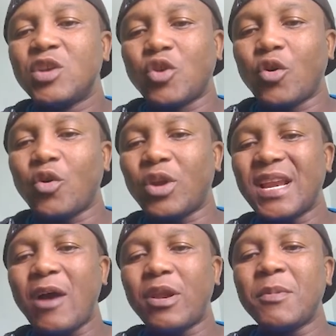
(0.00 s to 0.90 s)
So we're gonna
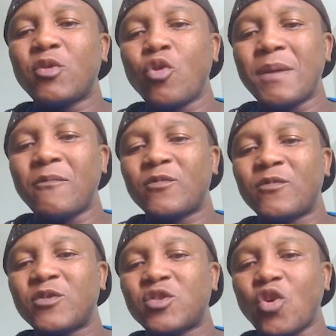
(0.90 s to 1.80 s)
say now, let me group them
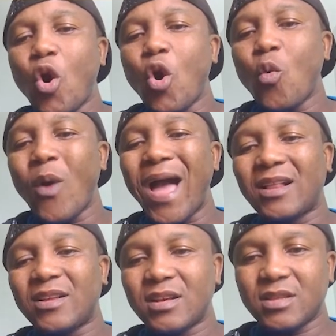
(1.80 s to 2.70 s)
so
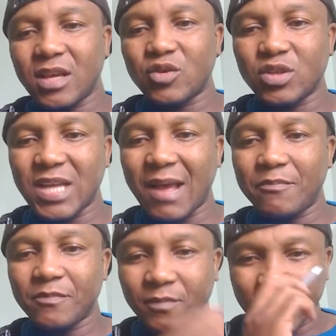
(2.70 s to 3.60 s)
well. That's on the
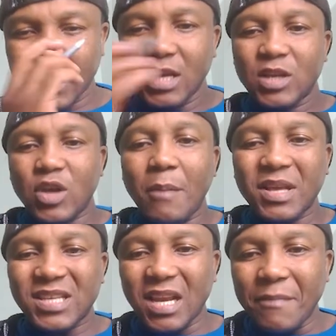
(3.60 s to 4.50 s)
top. So
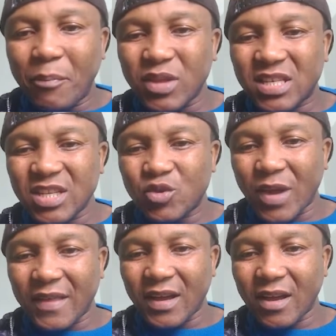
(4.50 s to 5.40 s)
I'm gonna say, let me put the t
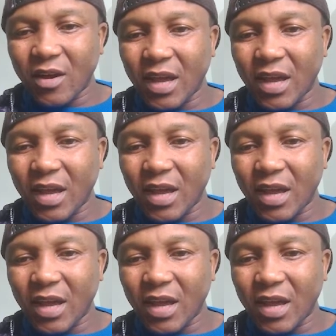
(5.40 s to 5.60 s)
together.